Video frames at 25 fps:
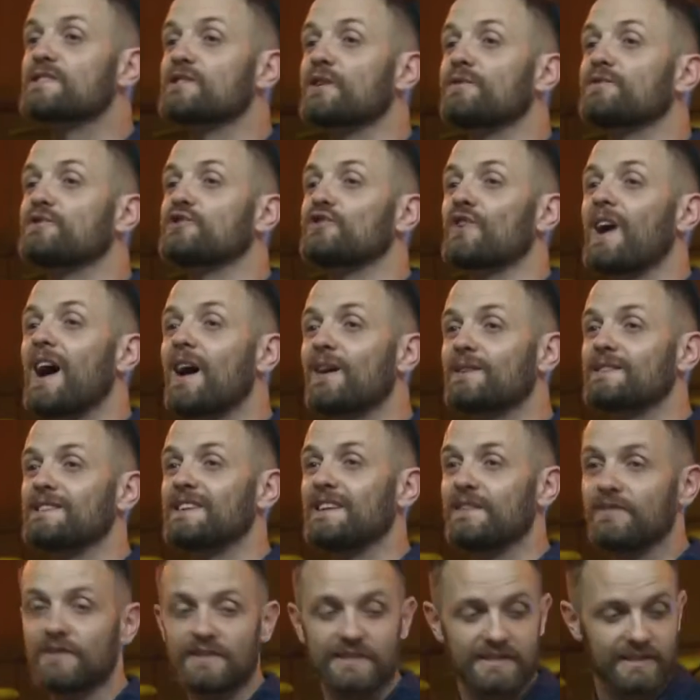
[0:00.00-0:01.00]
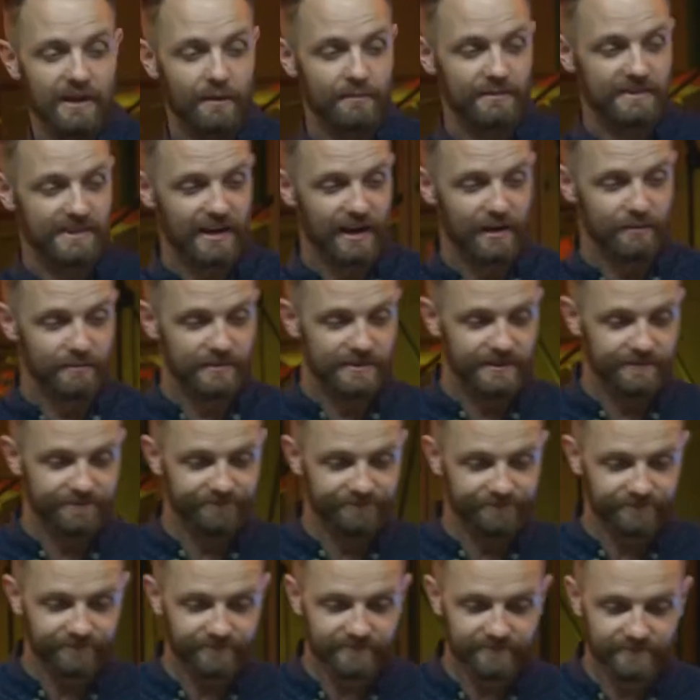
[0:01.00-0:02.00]
months of drought even sometimes.
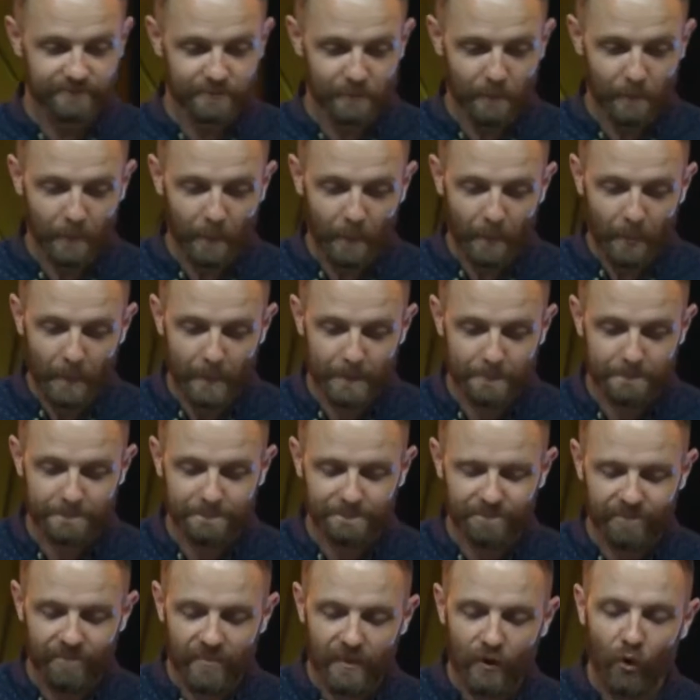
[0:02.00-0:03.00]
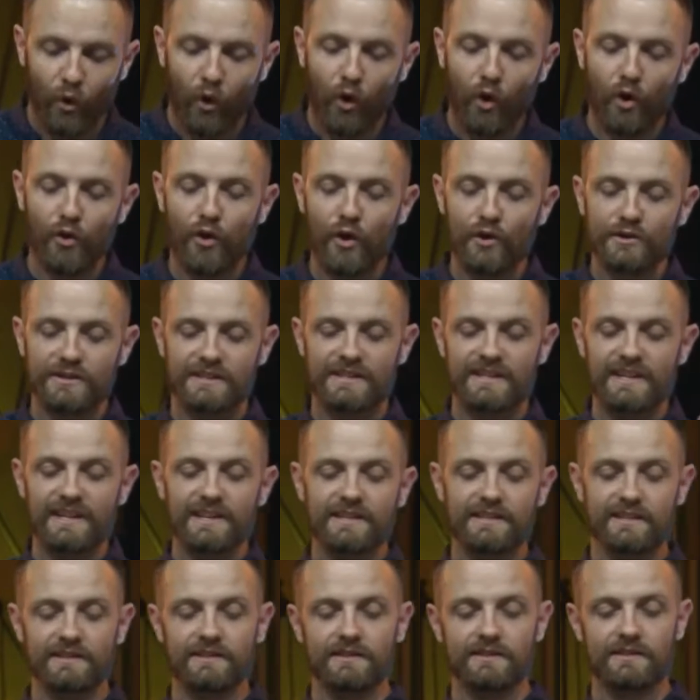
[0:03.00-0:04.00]
All those
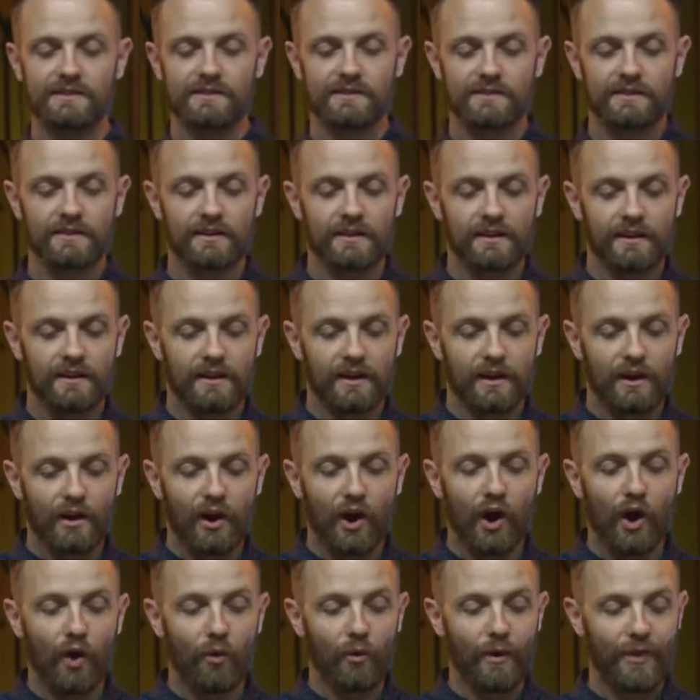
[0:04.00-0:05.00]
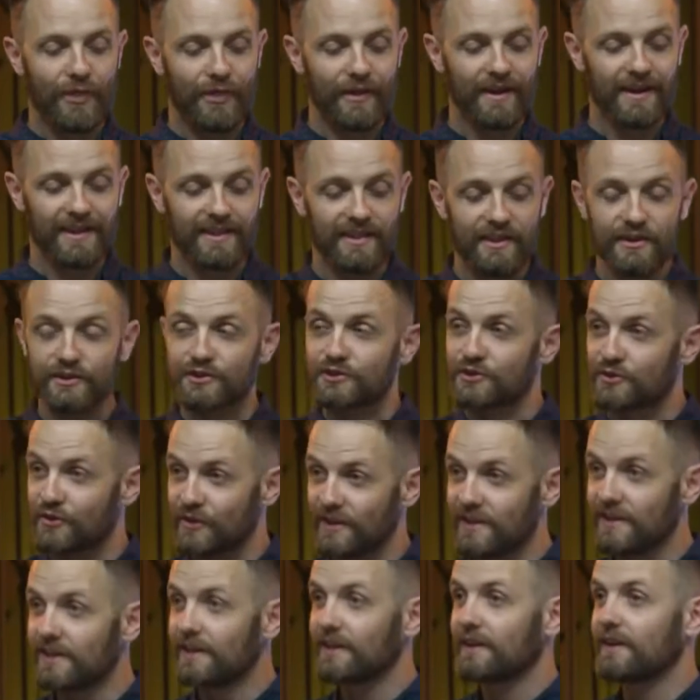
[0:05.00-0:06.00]
seasons are within the
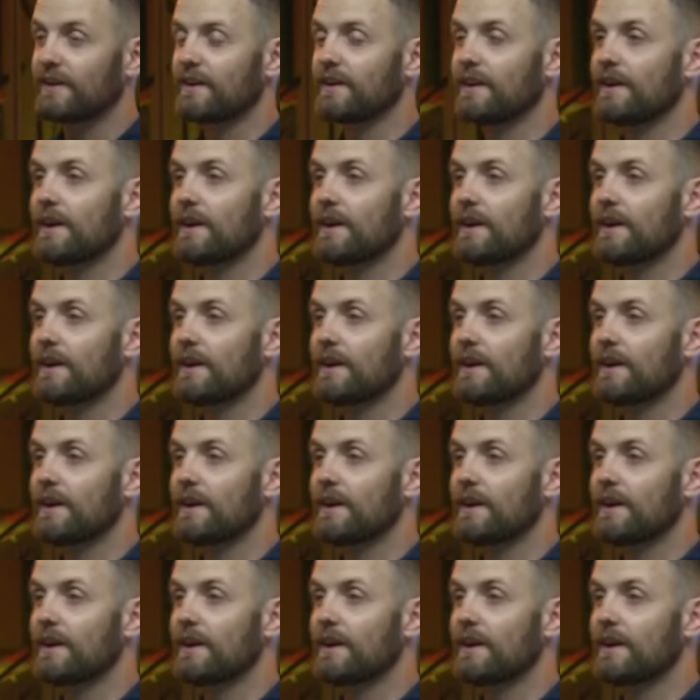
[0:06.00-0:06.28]
tree